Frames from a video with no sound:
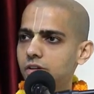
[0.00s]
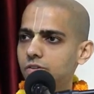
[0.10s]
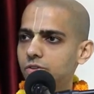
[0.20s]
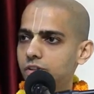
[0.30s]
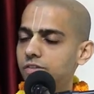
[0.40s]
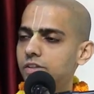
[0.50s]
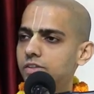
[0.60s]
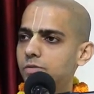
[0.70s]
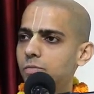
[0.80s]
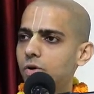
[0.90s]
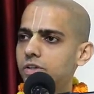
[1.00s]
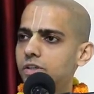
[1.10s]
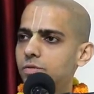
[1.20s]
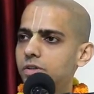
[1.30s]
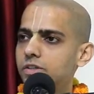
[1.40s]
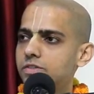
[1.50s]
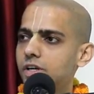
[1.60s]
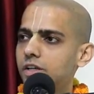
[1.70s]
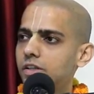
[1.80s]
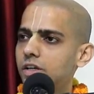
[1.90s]
So thus it is important to
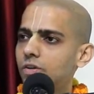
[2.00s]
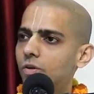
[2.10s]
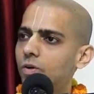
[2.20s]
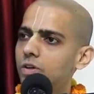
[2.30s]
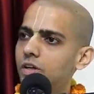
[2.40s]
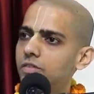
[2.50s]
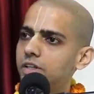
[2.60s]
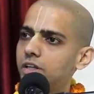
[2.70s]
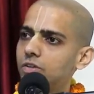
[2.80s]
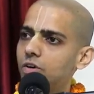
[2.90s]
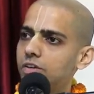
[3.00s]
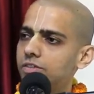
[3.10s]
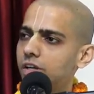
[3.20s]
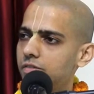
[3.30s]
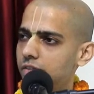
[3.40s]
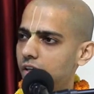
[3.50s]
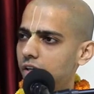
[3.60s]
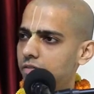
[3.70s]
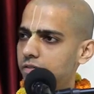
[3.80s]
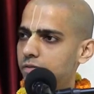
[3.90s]
understand that all the Vedic knowledge that we
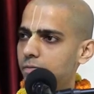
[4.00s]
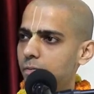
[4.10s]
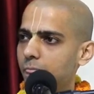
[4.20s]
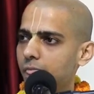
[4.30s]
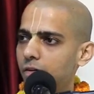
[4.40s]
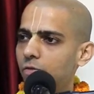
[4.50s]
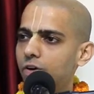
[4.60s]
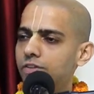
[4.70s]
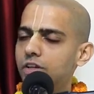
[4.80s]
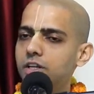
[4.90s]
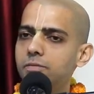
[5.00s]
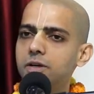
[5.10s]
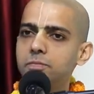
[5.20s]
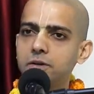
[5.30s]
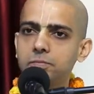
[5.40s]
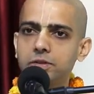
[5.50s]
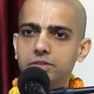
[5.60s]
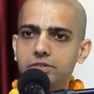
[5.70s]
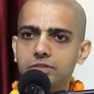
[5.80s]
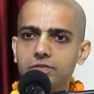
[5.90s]
have, what is the ultimate
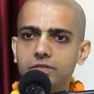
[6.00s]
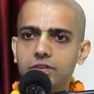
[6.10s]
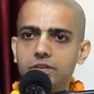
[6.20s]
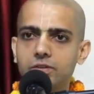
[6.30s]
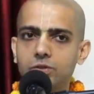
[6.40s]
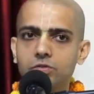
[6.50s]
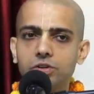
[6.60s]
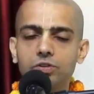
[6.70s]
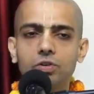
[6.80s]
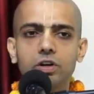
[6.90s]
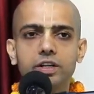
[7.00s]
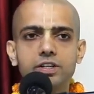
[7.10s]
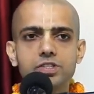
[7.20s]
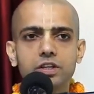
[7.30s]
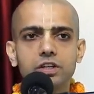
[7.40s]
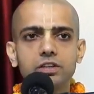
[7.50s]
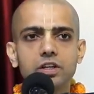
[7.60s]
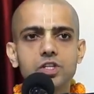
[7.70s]
purpose? So we should not get stuck in the